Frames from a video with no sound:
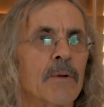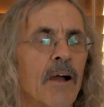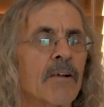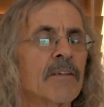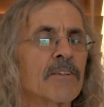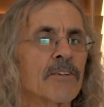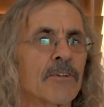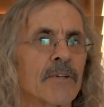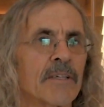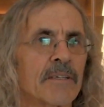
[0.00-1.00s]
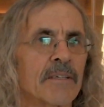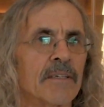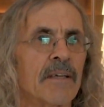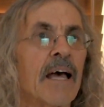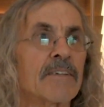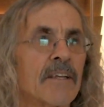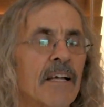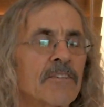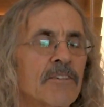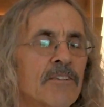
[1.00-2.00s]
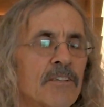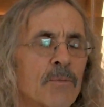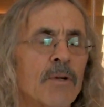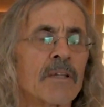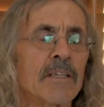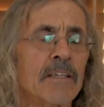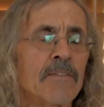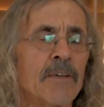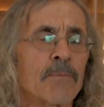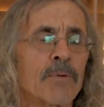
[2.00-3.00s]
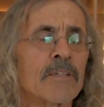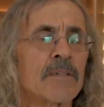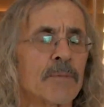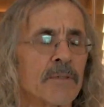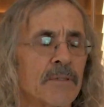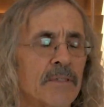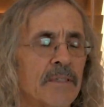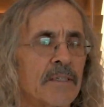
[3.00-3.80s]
We are this current. As consciousness, we're the living principle.